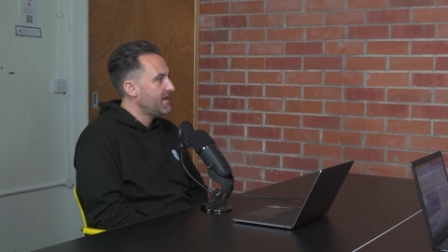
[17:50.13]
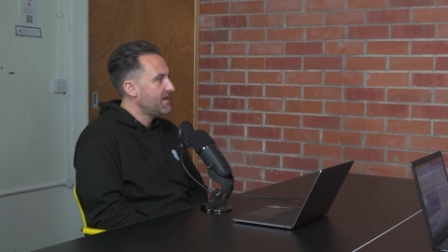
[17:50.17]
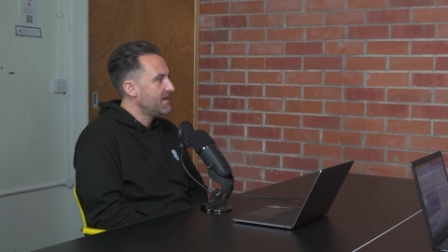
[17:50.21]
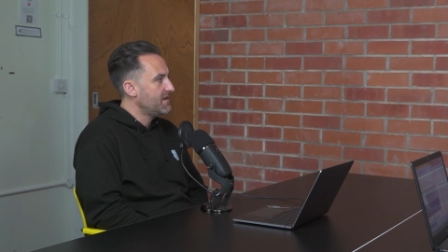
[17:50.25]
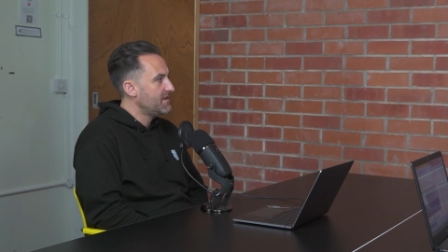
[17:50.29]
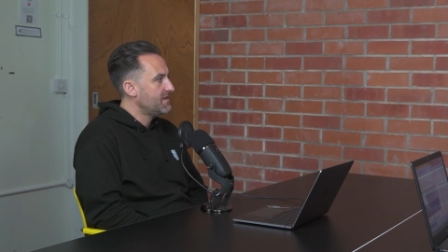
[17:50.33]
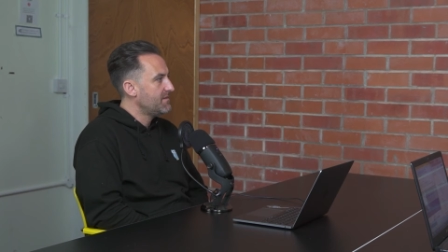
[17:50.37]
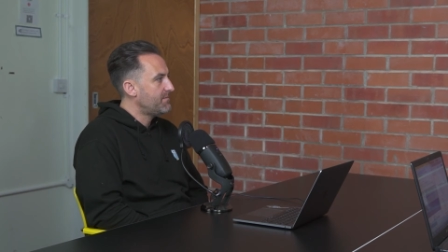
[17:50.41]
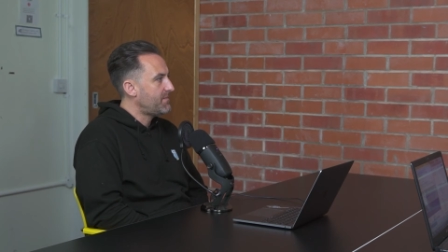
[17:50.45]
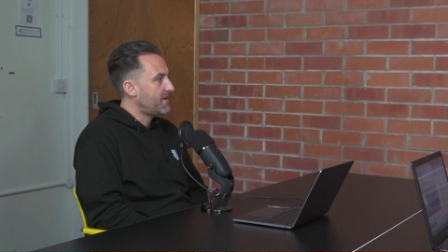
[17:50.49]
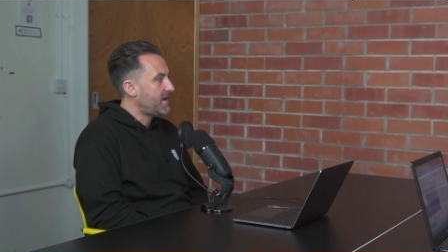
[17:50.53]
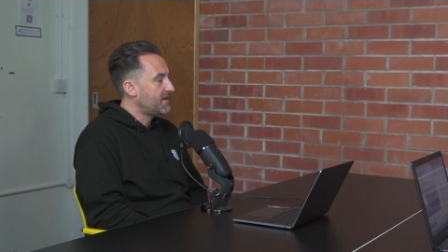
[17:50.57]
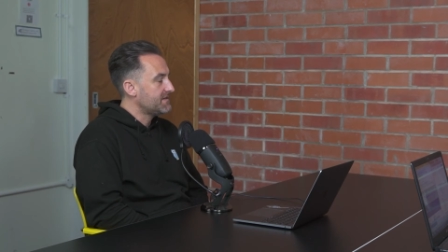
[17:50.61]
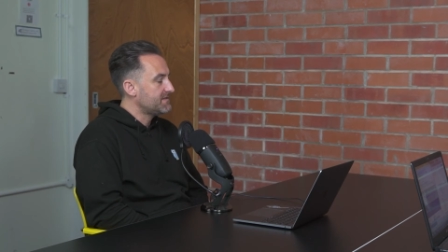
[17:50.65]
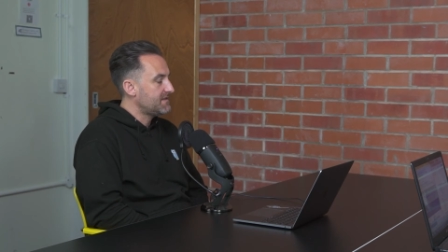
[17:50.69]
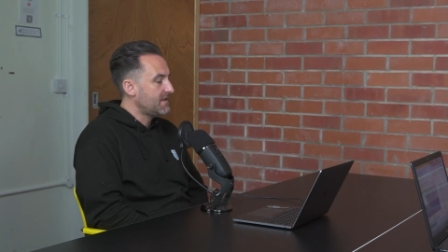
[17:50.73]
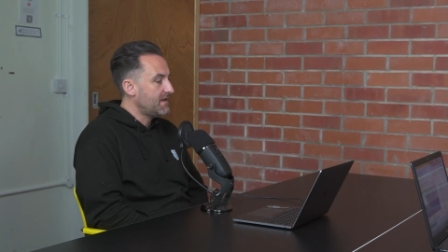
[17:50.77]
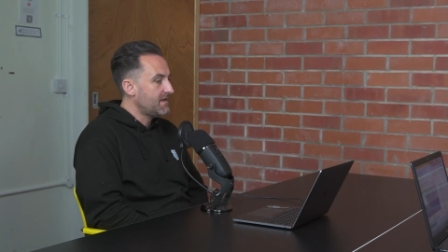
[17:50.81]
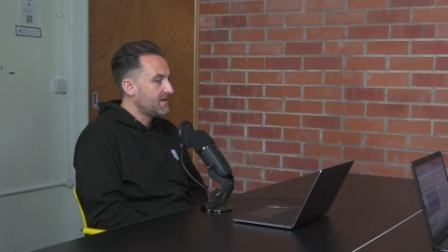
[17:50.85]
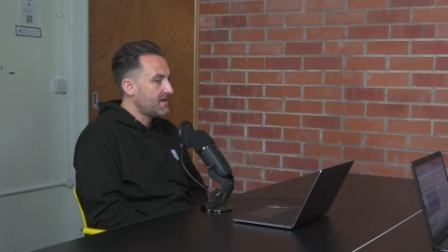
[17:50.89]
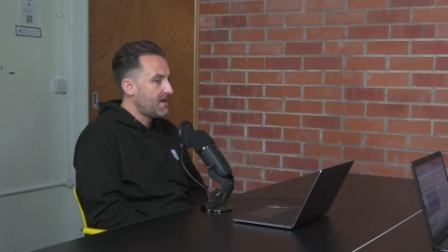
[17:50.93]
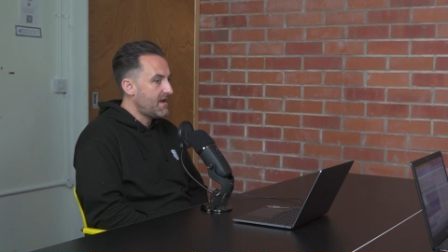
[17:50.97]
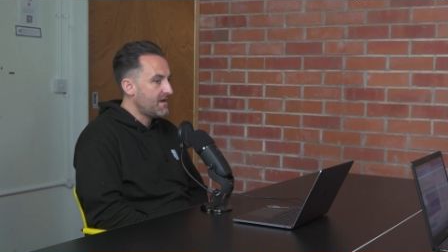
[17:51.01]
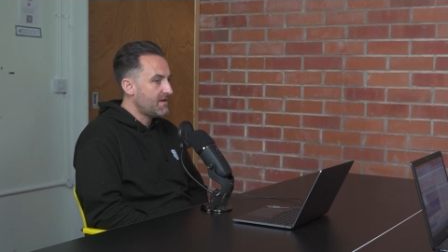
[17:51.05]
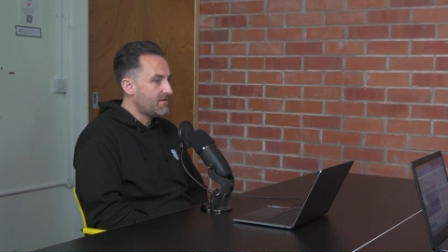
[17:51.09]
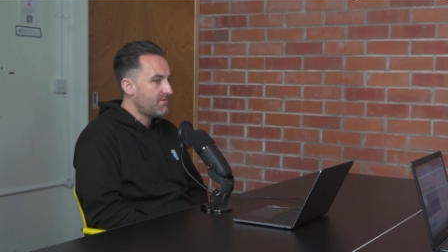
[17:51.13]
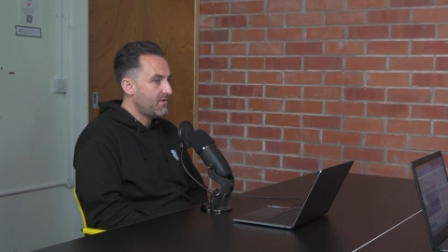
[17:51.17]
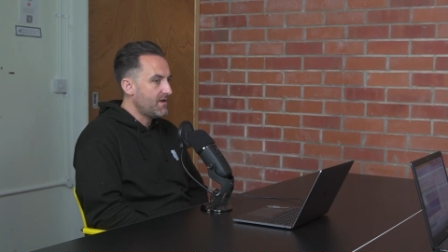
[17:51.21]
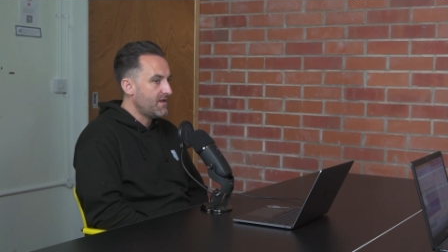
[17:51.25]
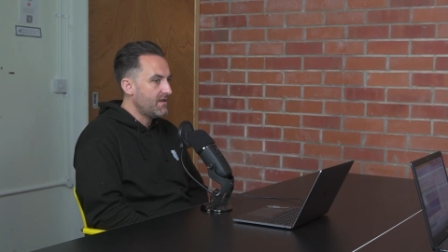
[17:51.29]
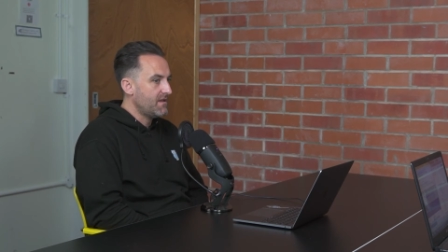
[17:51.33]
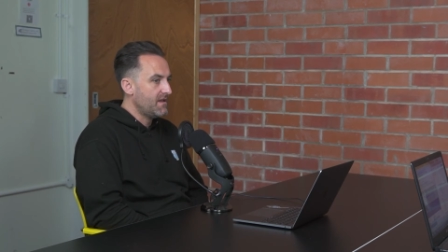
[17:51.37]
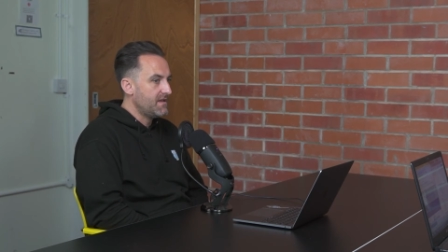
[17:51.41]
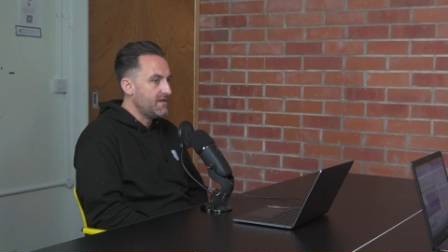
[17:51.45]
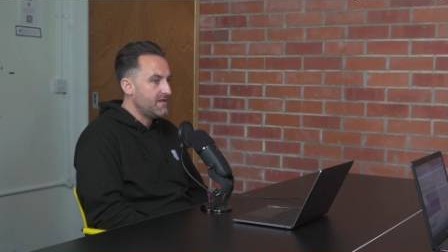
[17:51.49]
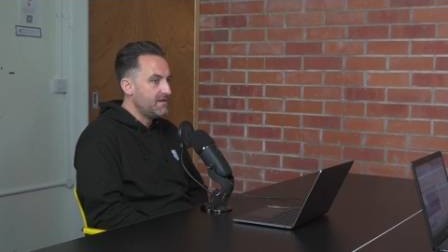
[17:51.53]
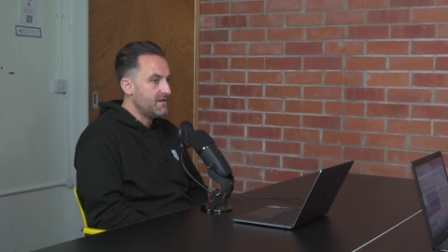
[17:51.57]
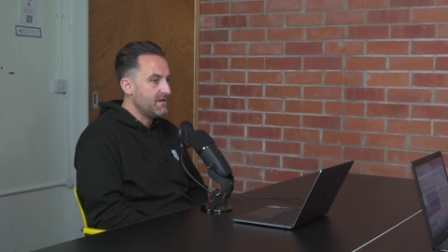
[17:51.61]
in the past, and I quite
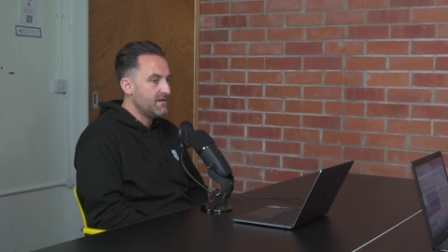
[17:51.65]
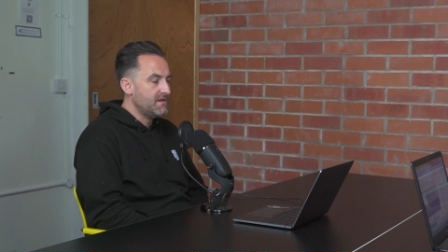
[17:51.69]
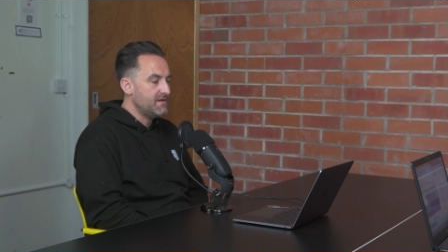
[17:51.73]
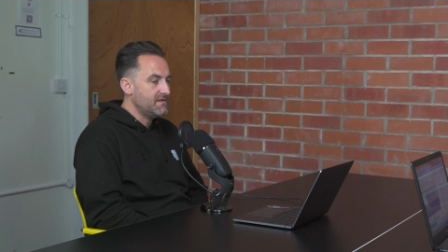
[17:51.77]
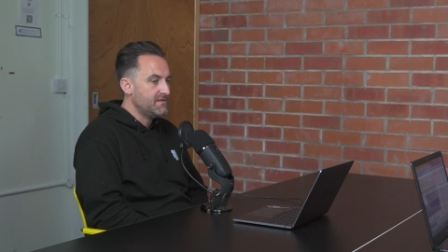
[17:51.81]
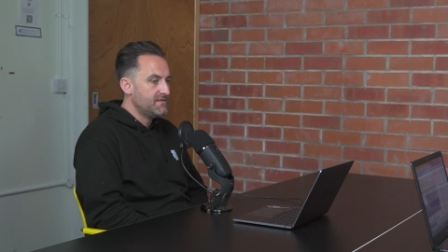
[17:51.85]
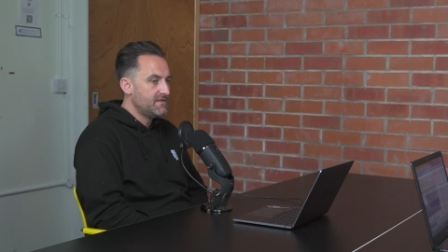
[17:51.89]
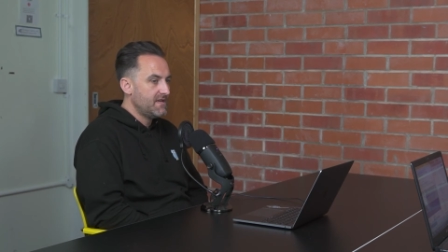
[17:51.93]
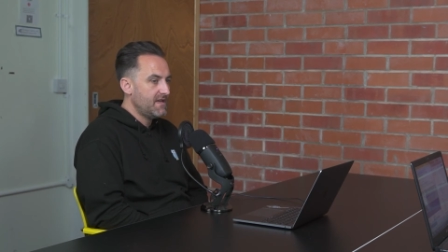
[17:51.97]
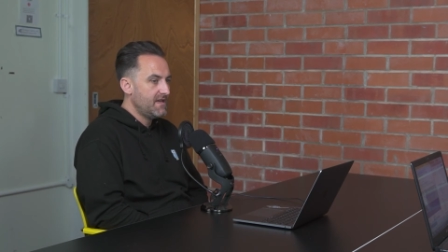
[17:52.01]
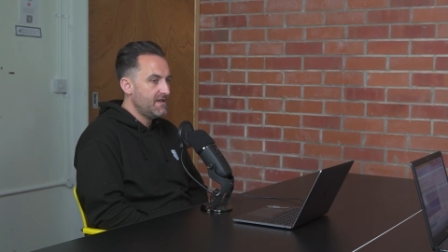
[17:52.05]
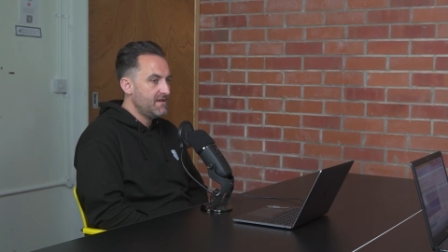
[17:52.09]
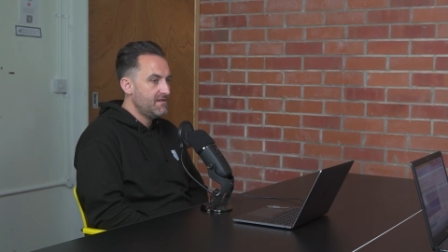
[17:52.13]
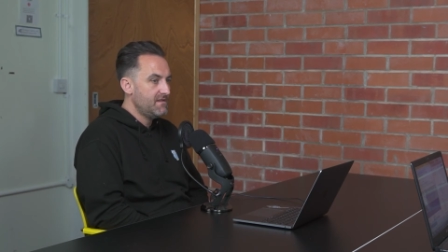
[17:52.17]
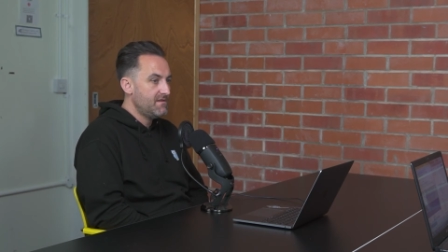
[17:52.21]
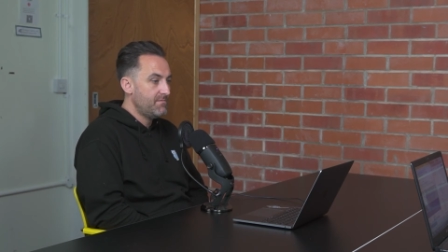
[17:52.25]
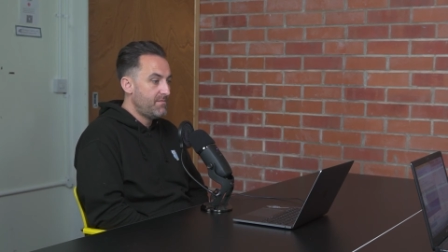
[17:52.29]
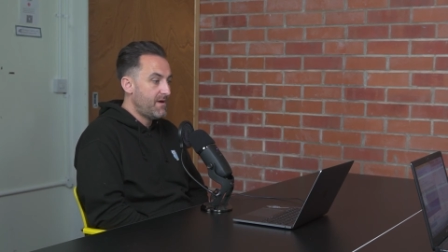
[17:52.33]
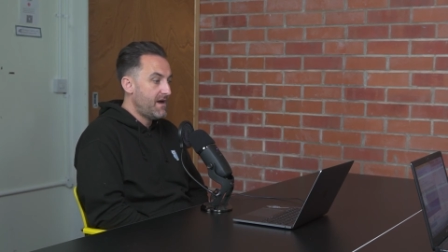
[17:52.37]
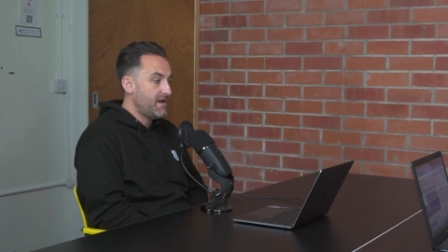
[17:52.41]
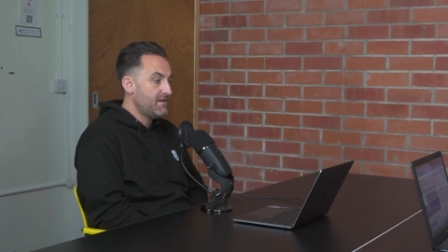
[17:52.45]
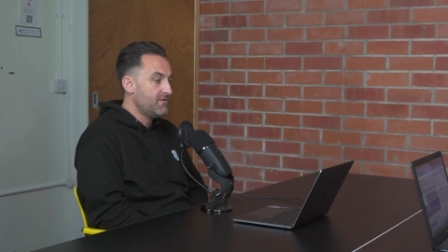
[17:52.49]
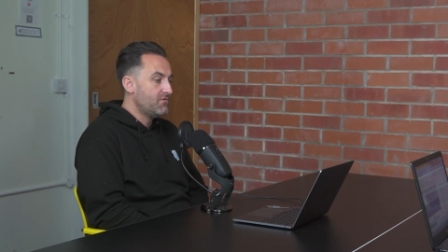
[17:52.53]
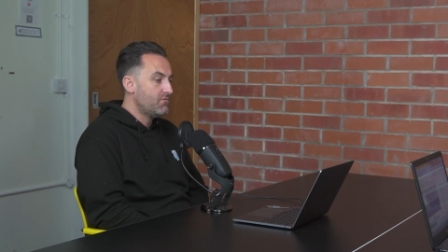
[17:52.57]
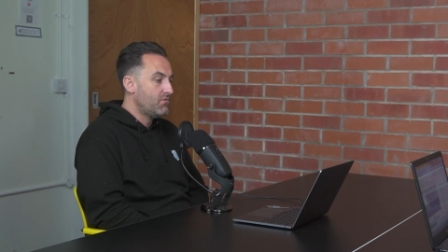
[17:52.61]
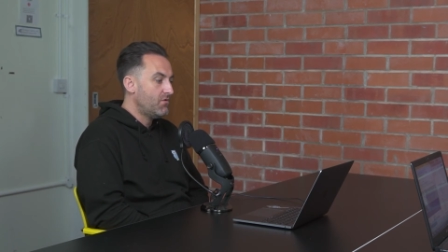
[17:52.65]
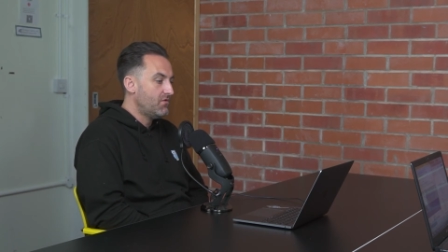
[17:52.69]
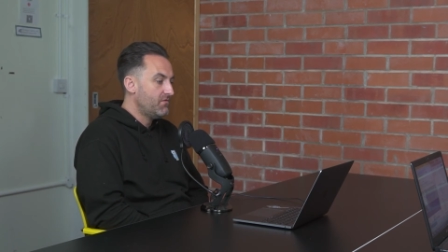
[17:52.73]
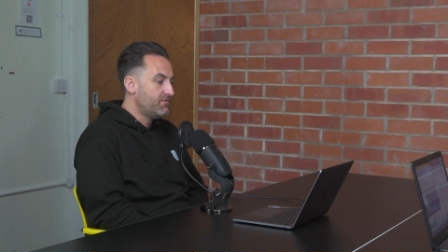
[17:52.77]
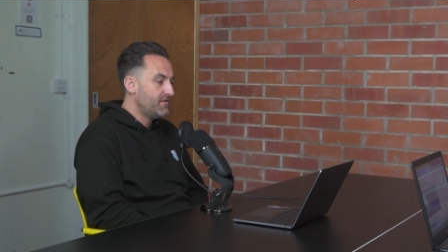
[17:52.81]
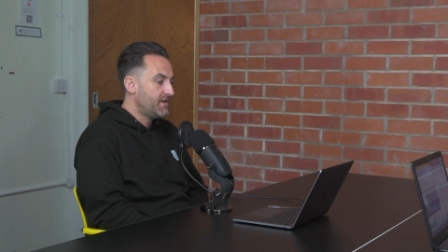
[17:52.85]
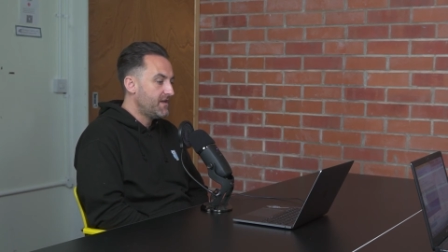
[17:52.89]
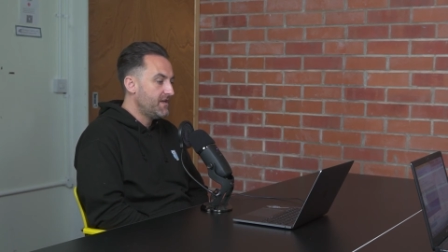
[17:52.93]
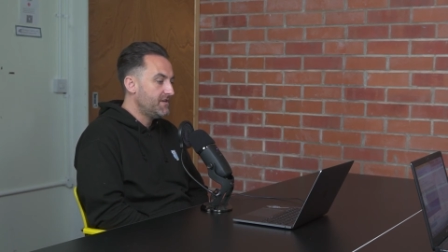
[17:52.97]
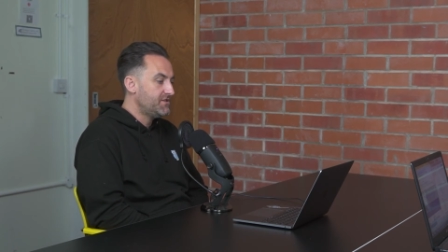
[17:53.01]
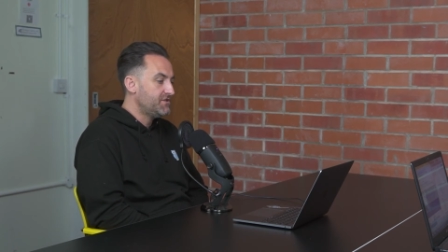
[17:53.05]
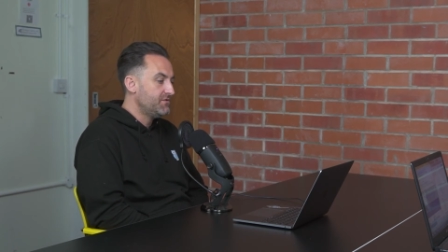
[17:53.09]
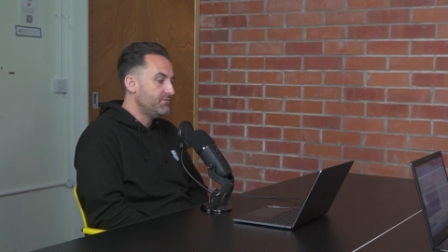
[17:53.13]
like it, is the bank
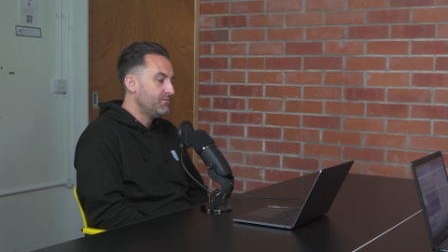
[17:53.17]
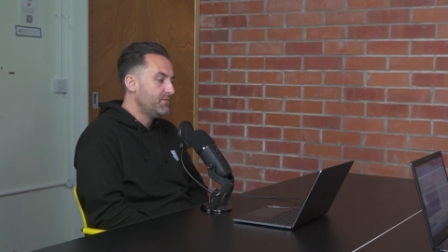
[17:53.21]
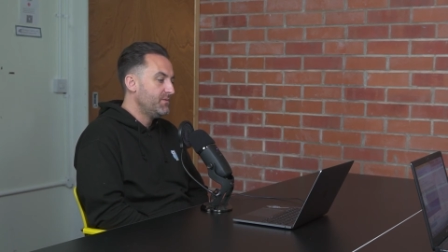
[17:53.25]
qualification,